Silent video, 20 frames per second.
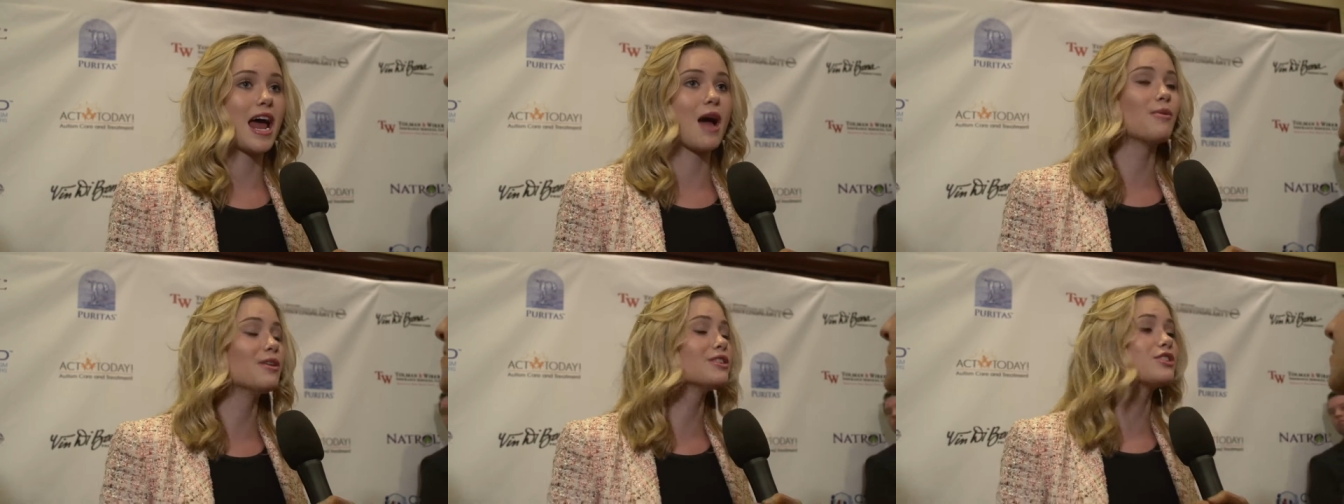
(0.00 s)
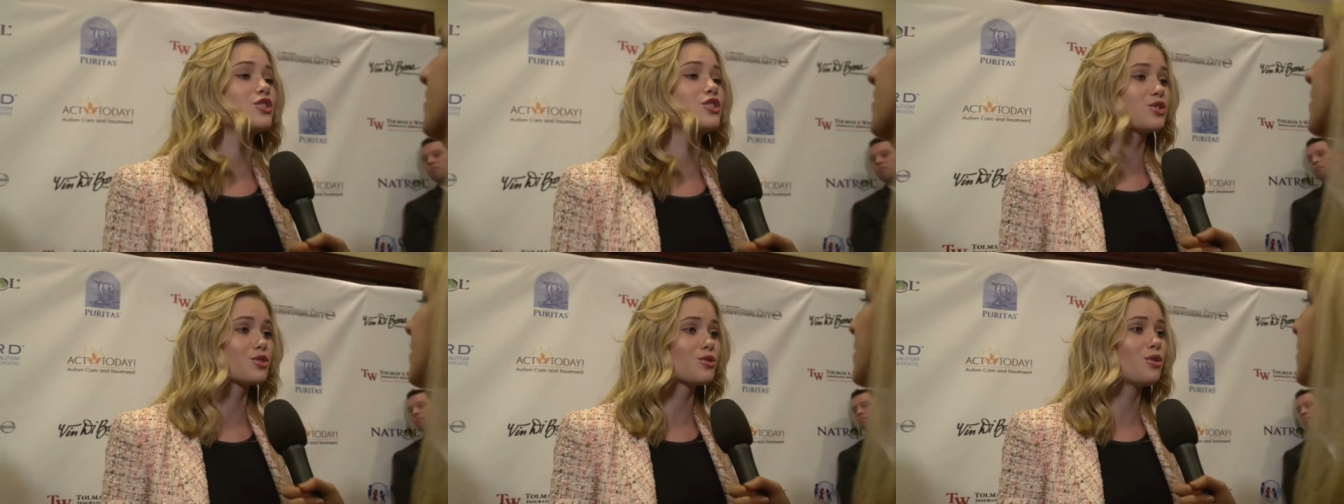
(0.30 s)
I went
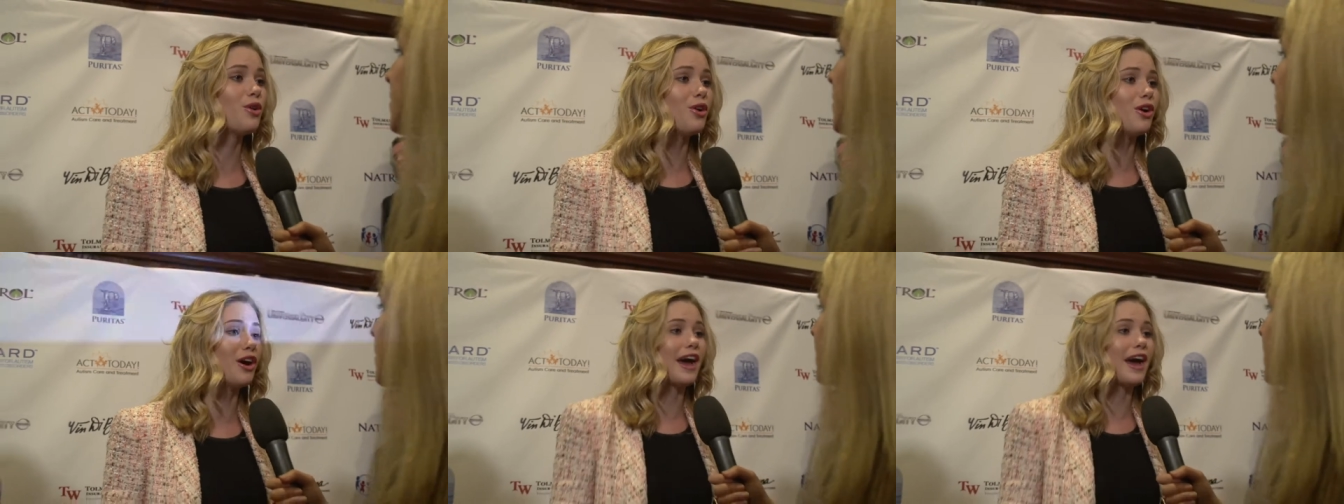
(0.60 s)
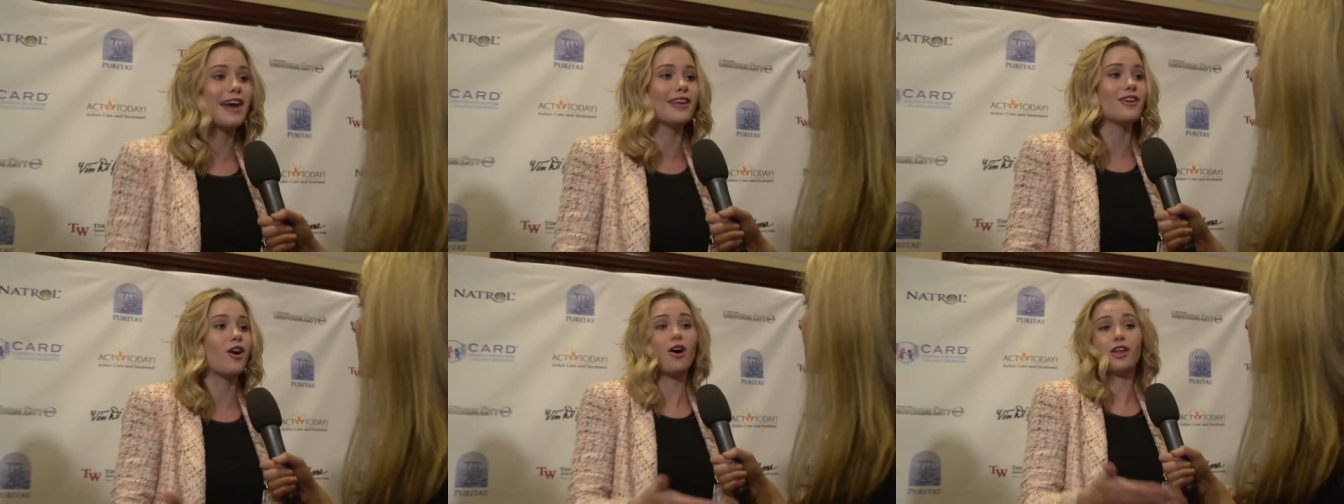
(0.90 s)
to school,
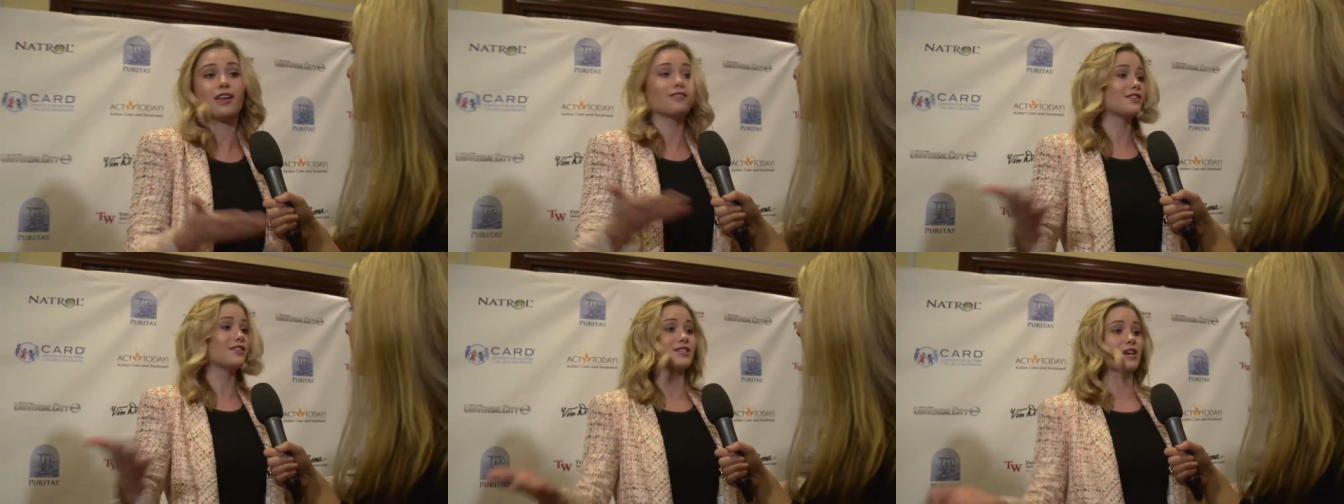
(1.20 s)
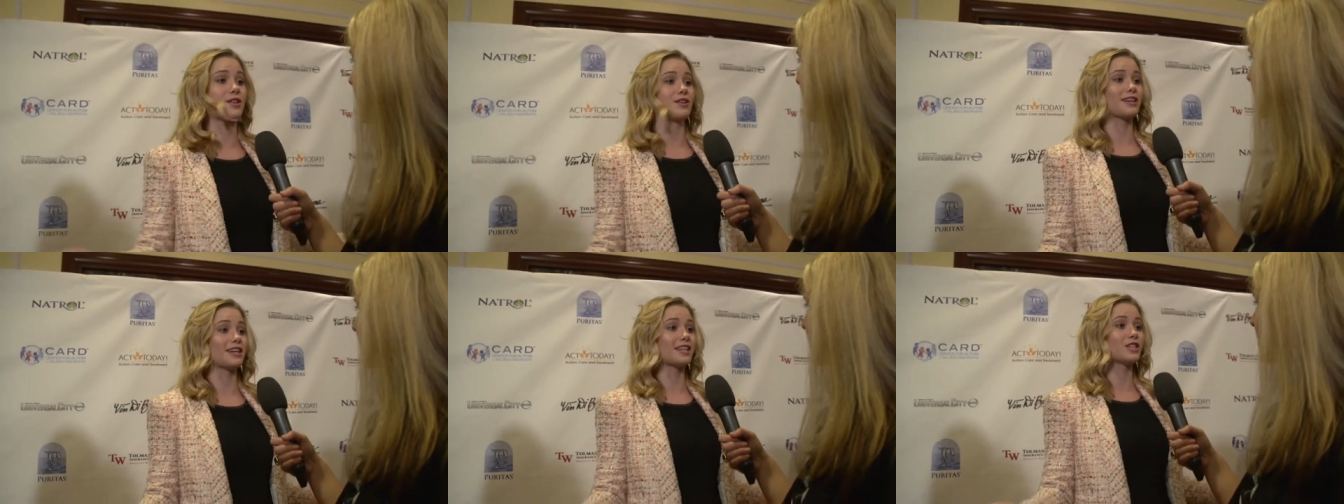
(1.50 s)
and all of these
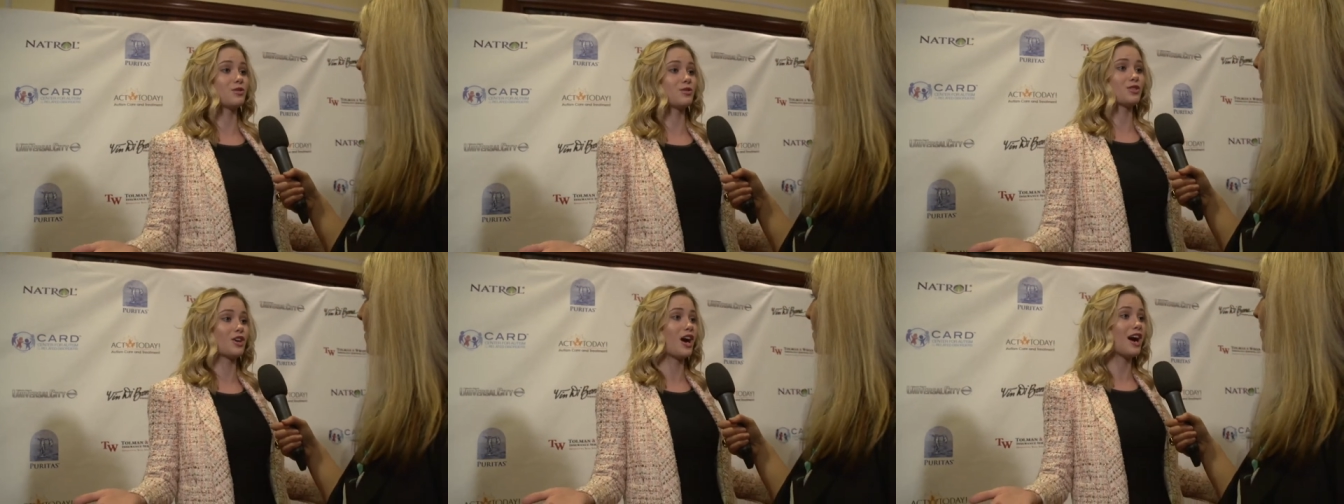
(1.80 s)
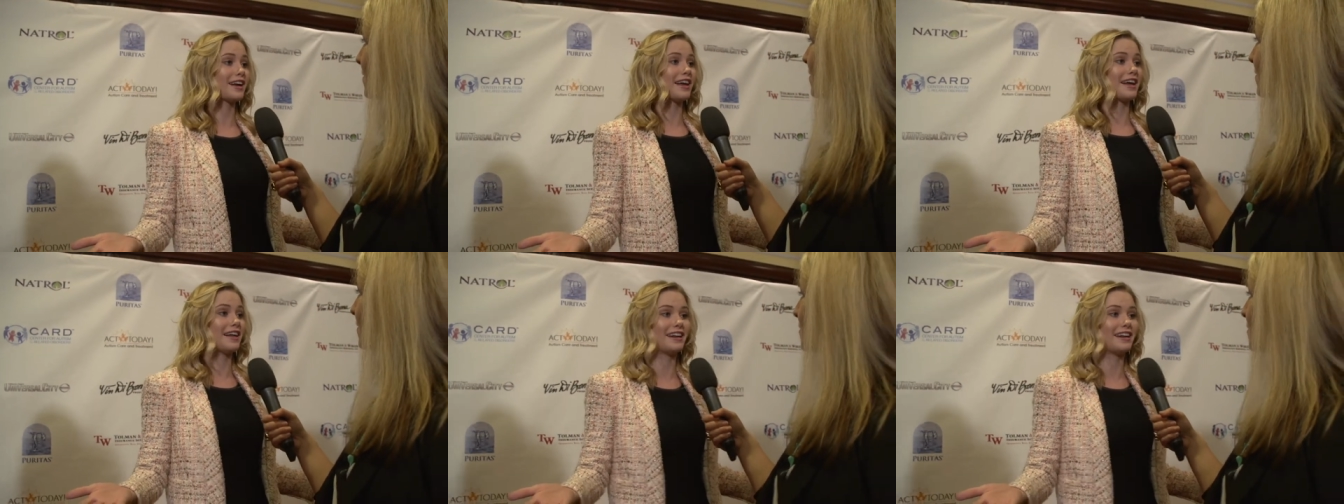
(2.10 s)
other kids were
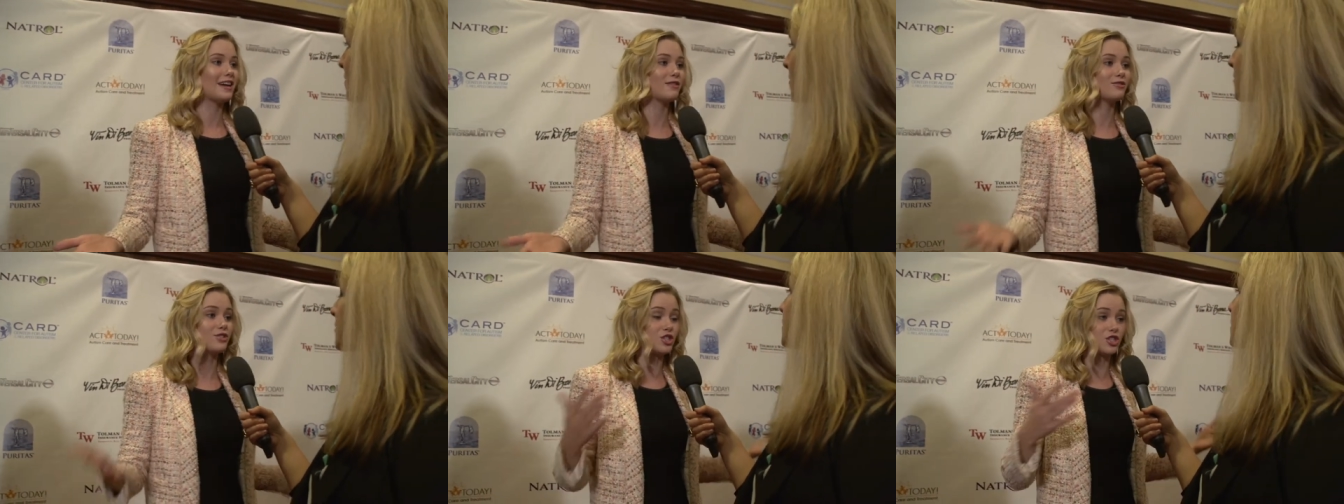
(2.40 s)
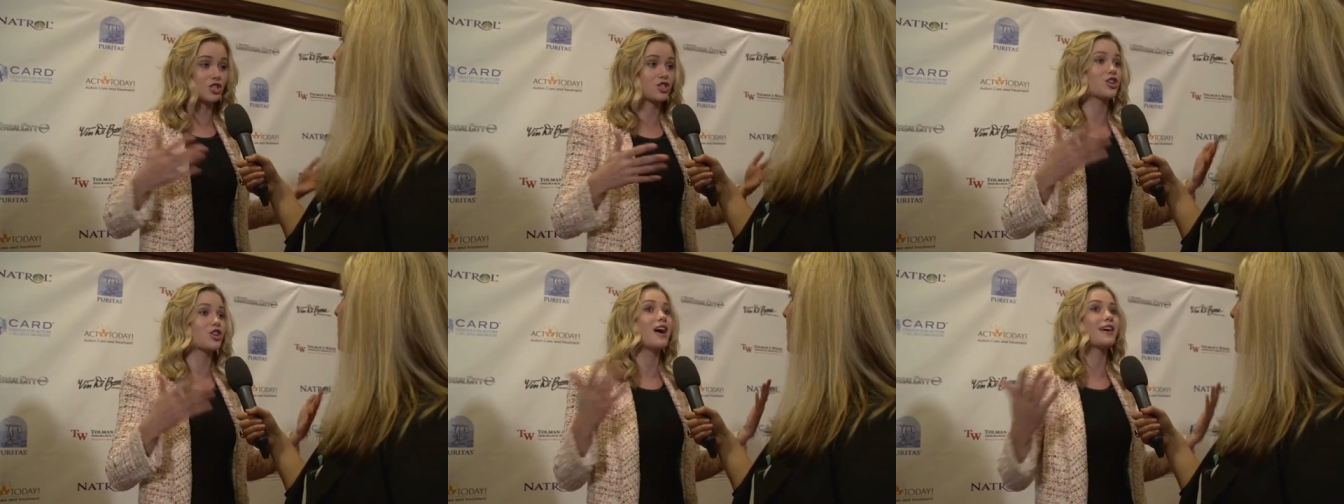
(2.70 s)
talking, and it was
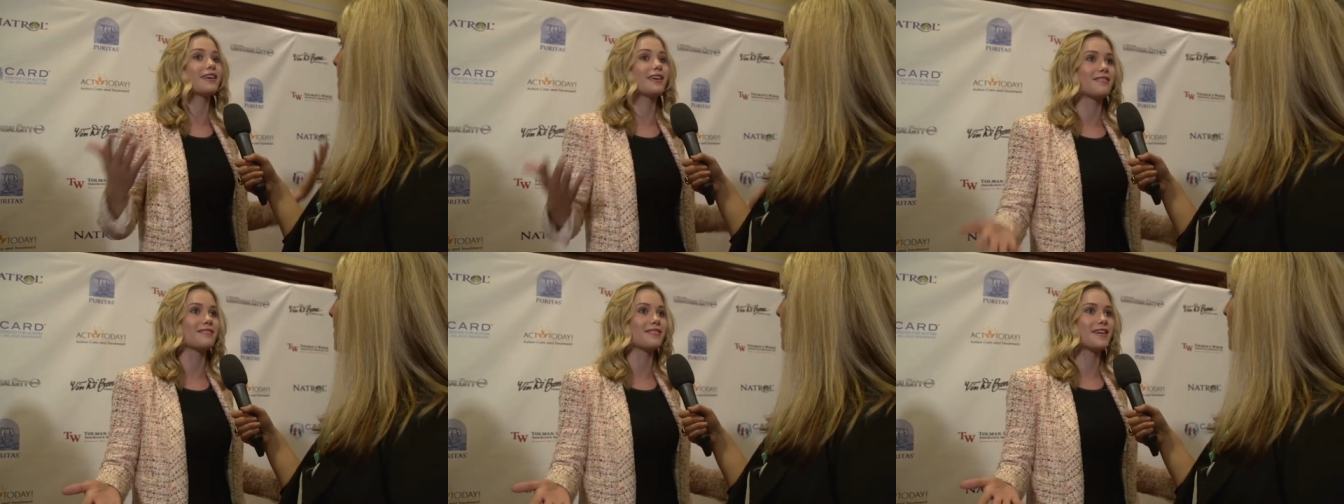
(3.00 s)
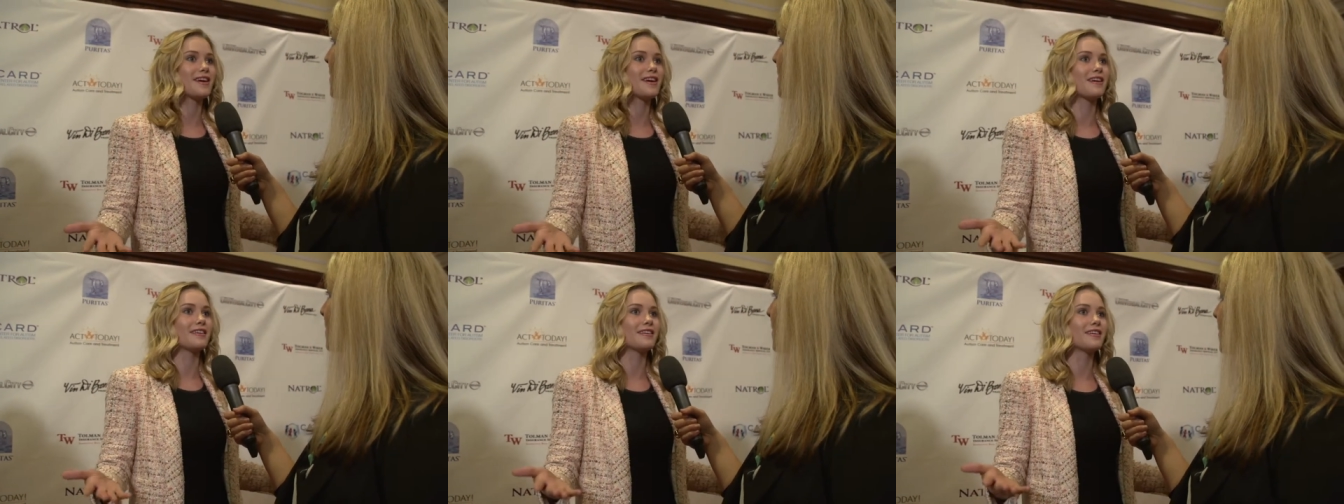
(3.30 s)
a shocking
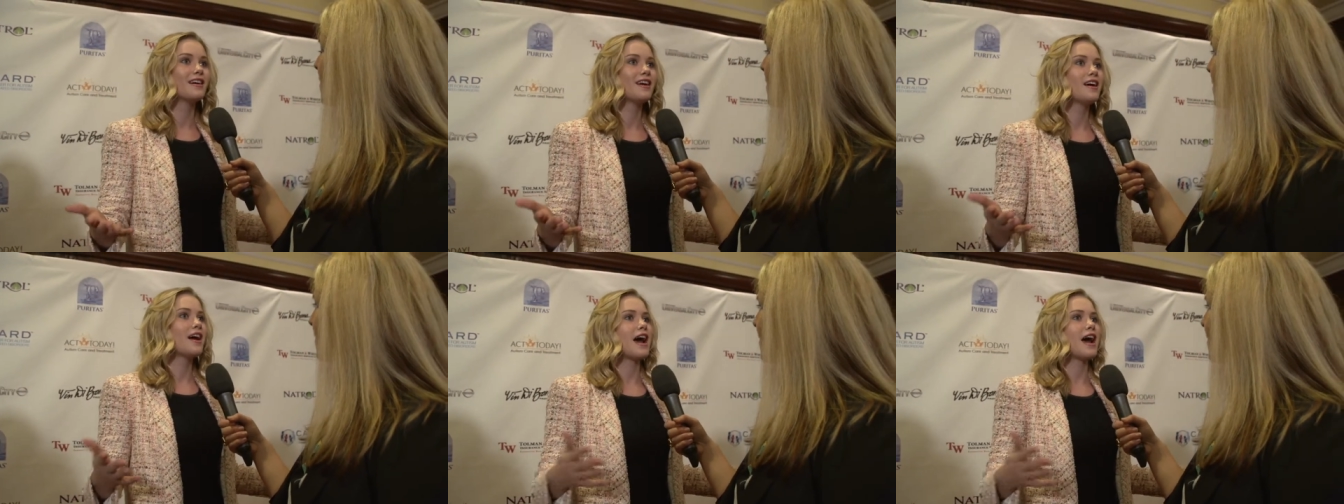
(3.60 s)
thing.